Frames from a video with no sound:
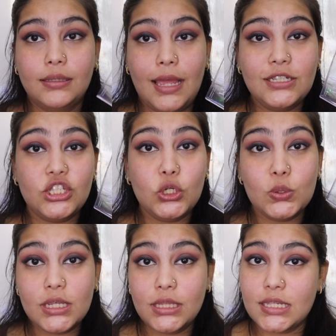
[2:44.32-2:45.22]
Next,
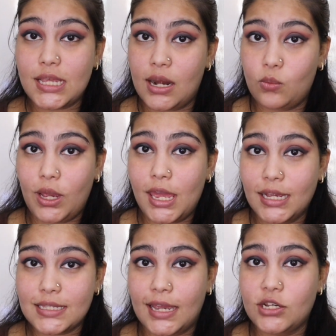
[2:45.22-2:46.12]
using this
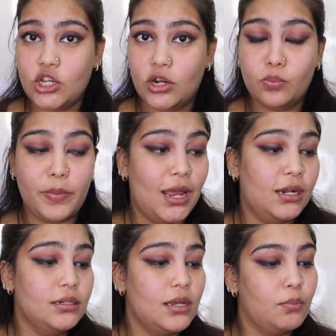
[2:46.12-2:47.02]
NYX eyeshadow
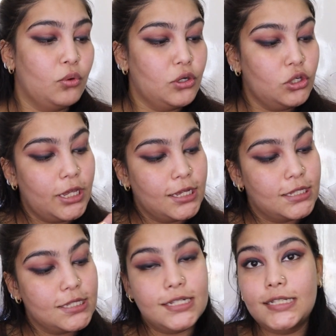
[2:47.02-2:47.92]
palette, I'm going to
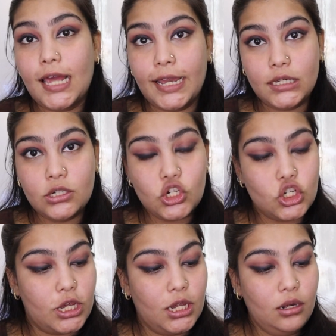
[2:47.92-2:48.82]
take this lighter
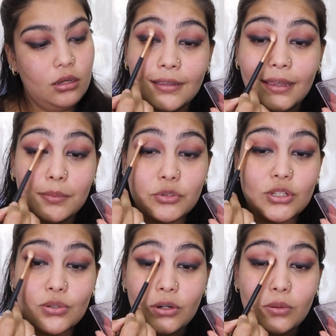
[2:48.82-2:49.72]
shade. I'm
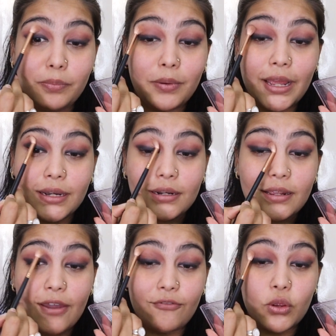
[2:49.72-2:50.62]
just going to blend
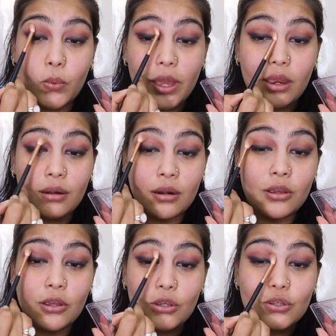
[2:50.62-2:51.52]
it everywhere
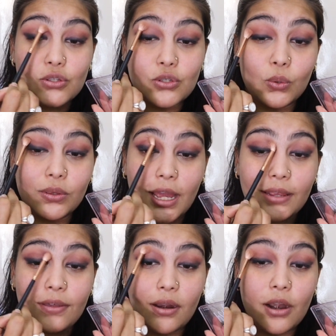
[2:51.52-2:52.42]
so
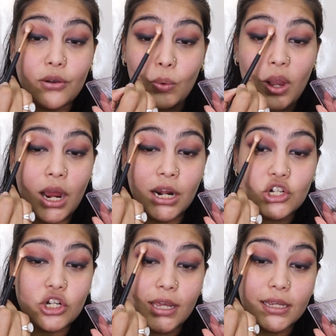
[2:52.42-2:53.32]
that there are no
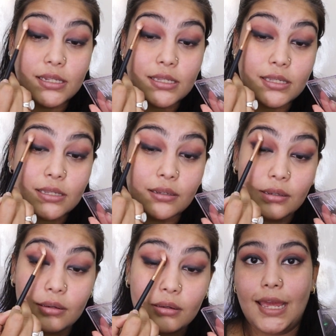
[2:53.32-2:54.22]
harsh lines.
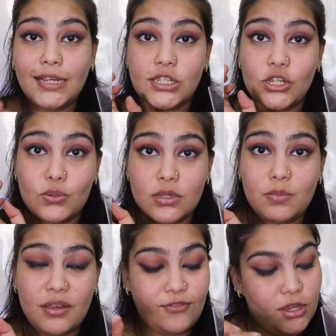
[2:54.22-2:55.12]
Next,
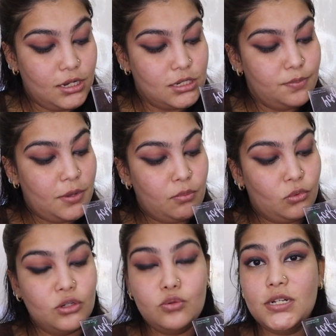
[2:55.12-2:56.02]
using my fingertip,
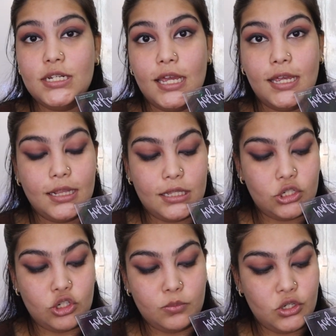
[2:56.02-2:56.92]
I'm going to be taking
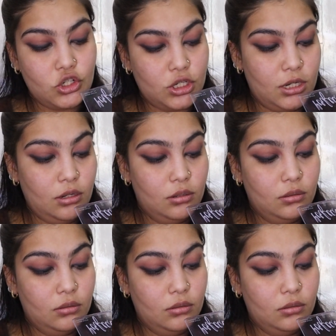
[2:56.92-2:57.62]
this shimmer shade.